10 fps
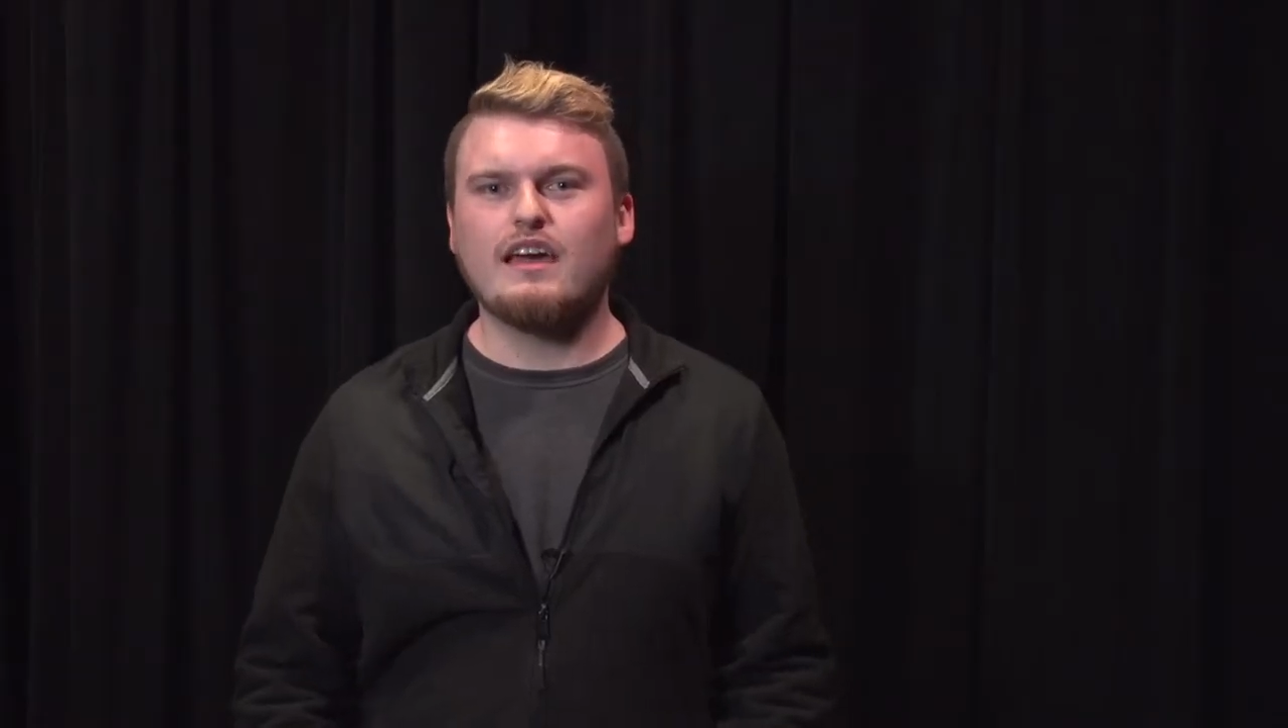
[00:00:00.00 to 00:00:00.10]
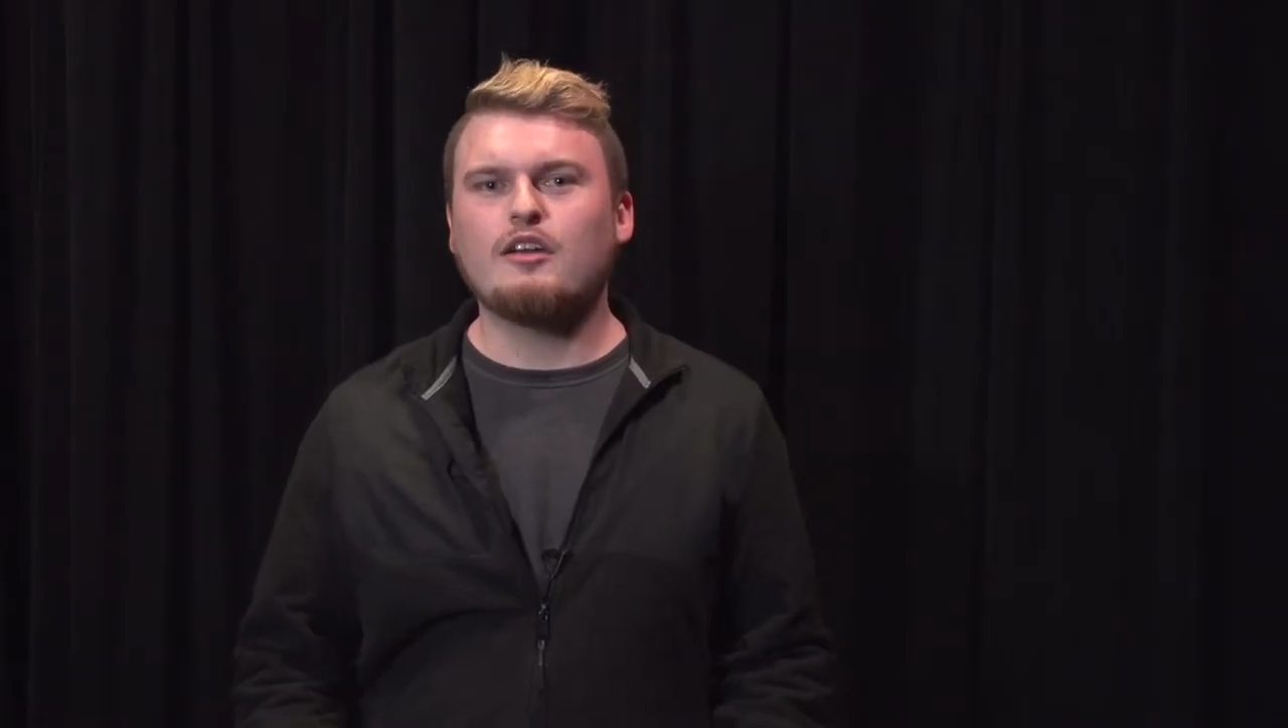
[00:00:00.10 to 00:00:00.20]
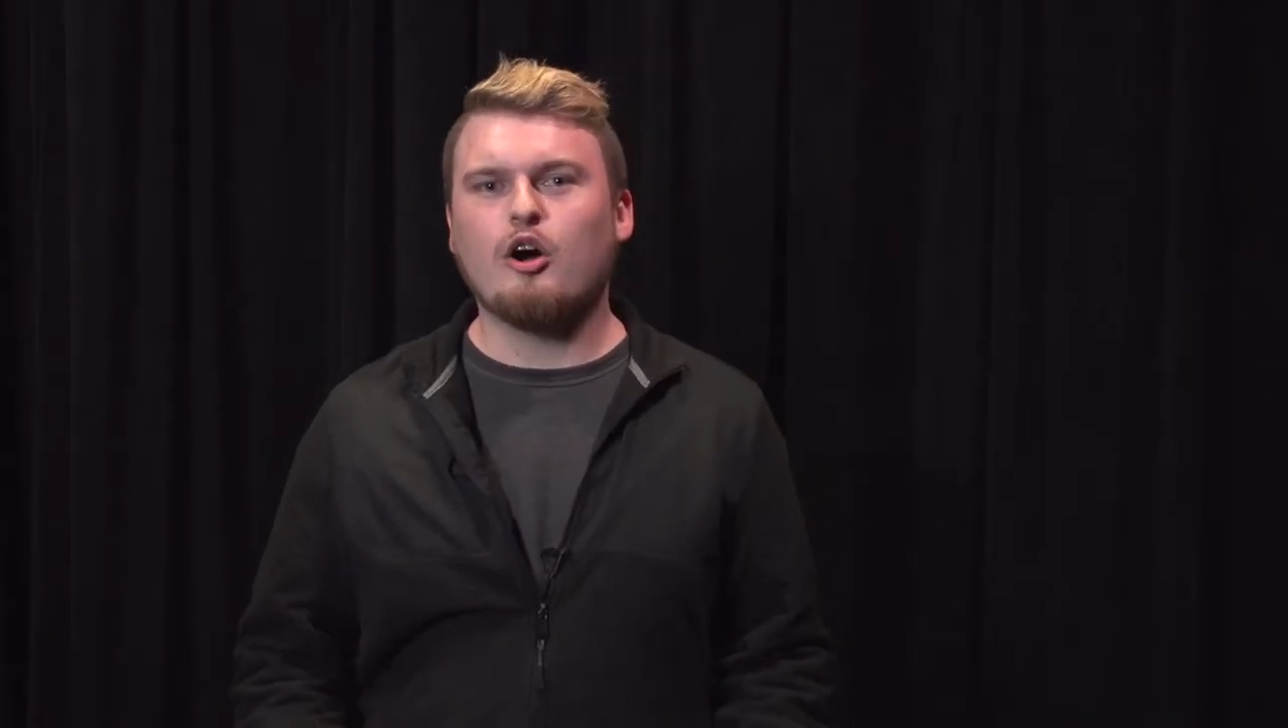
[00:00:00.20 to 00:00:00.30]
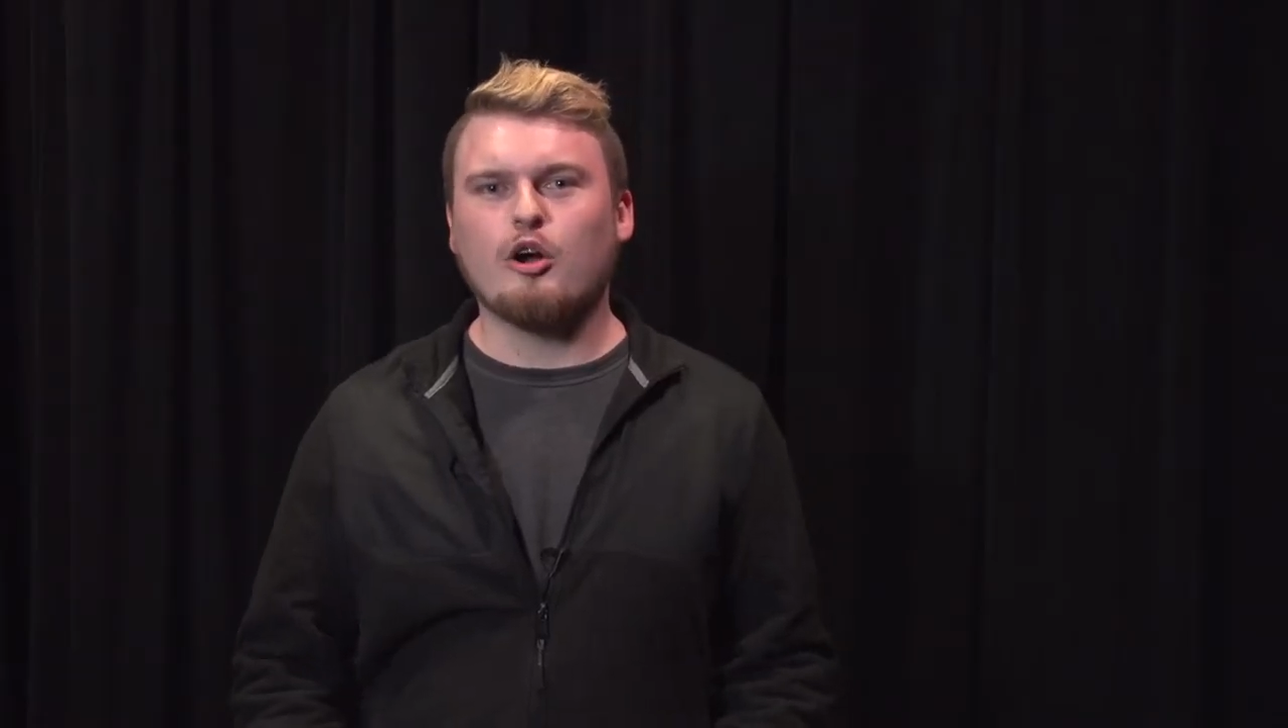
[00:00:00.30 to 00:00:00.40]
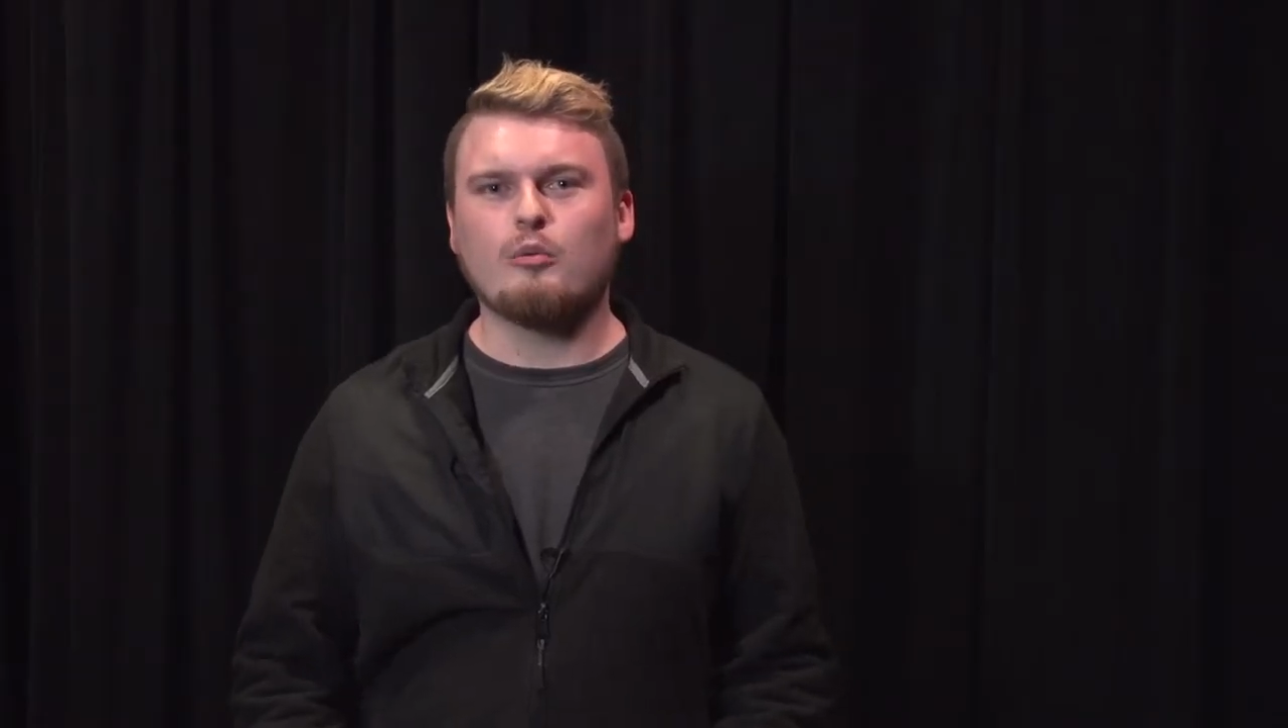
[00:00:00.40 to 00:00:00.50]

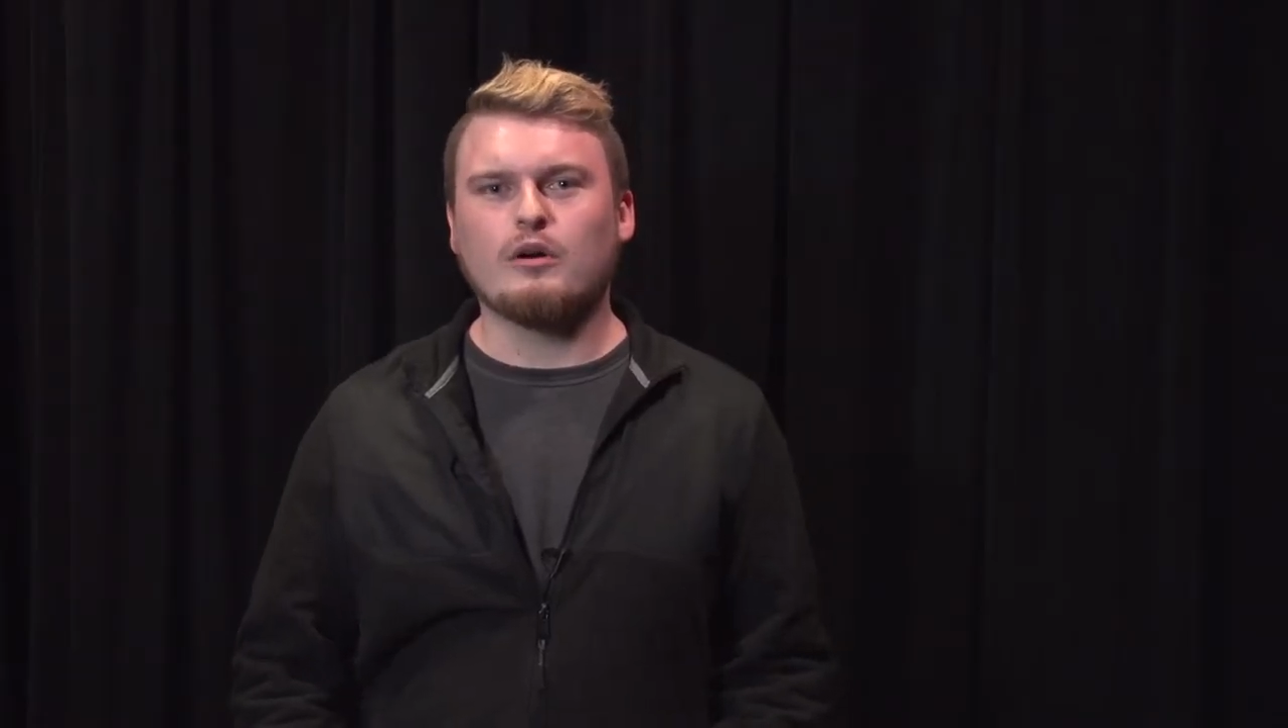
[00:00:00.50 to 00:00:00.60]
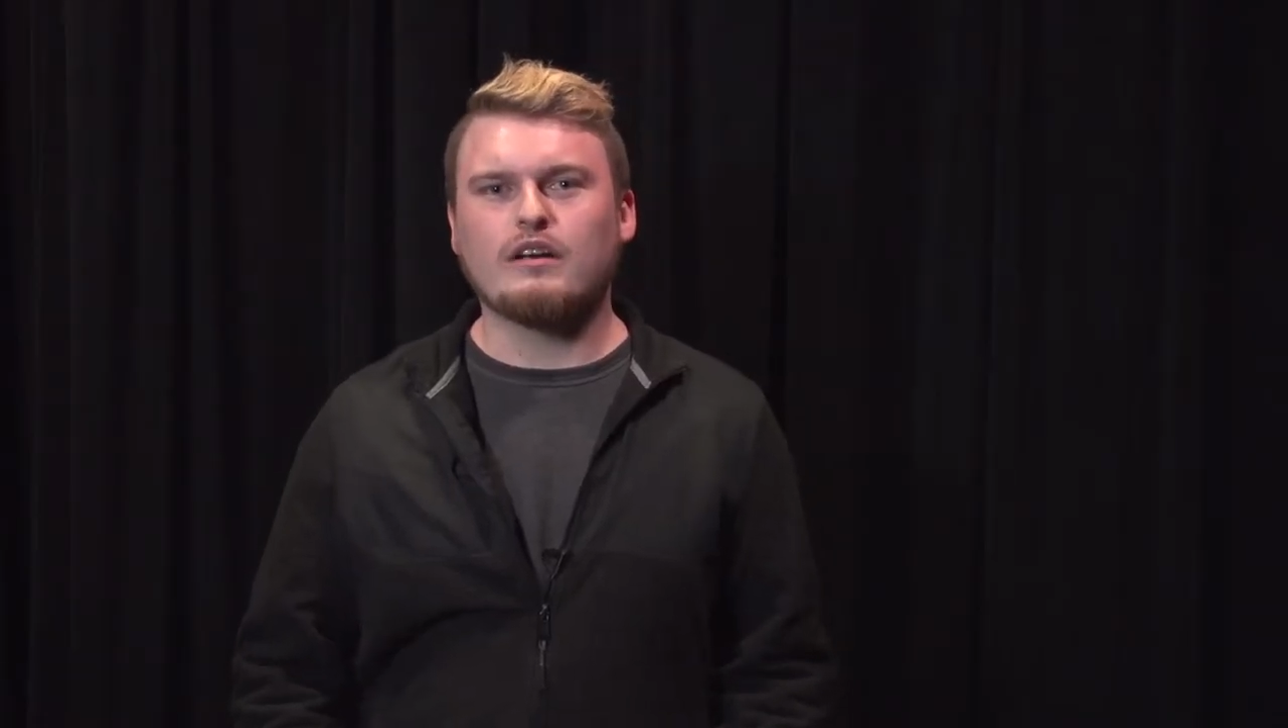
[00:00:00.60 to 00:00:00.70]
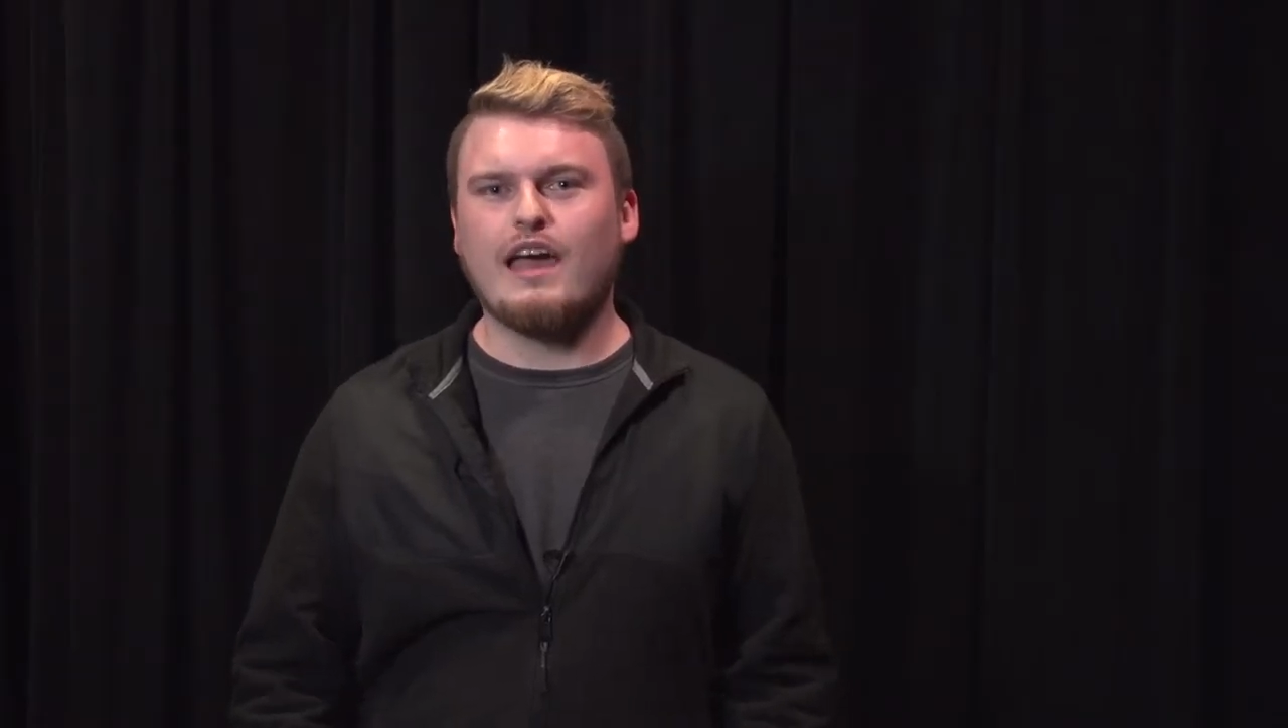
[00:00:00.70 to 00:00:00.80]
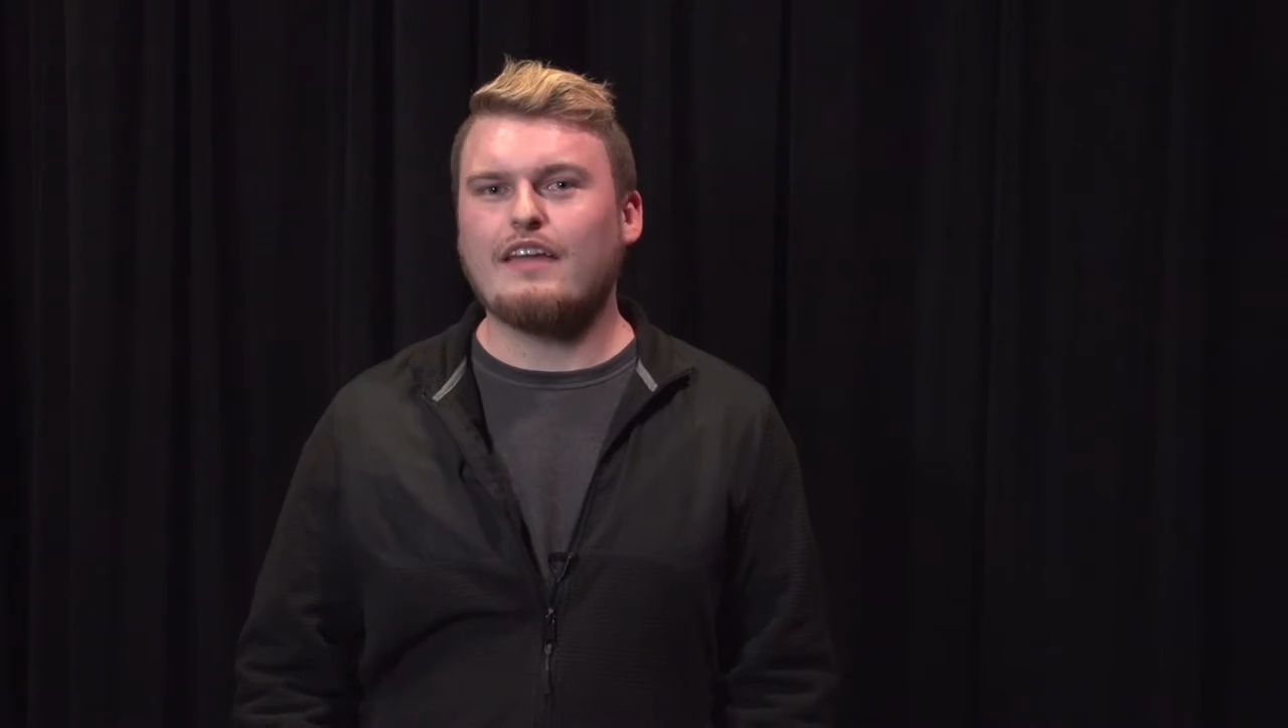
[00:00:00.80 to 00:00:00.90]
and artwork